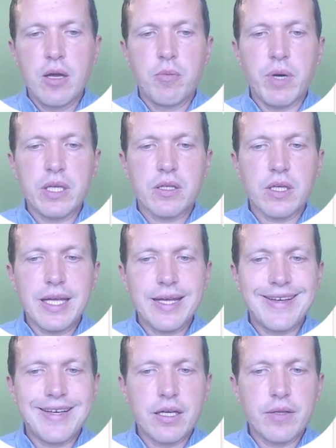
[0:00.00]
but
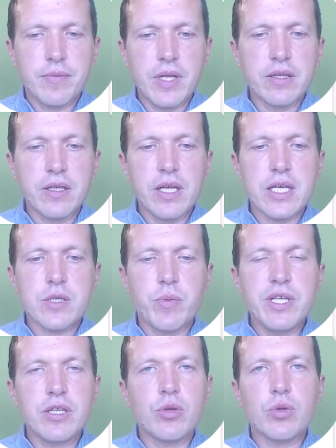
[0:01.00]
nonetheless we
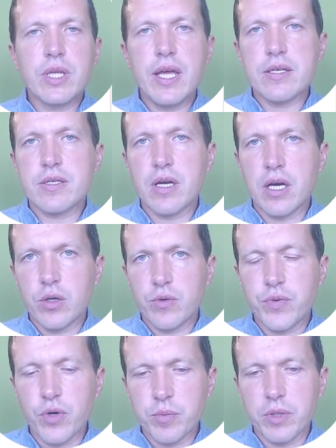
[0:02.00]
need to test our
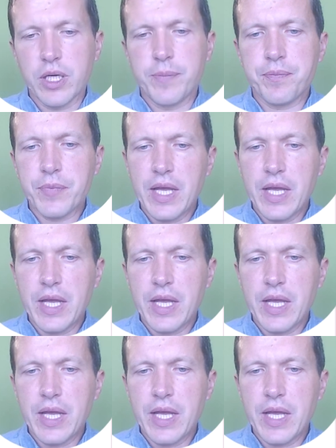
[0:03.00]
formula.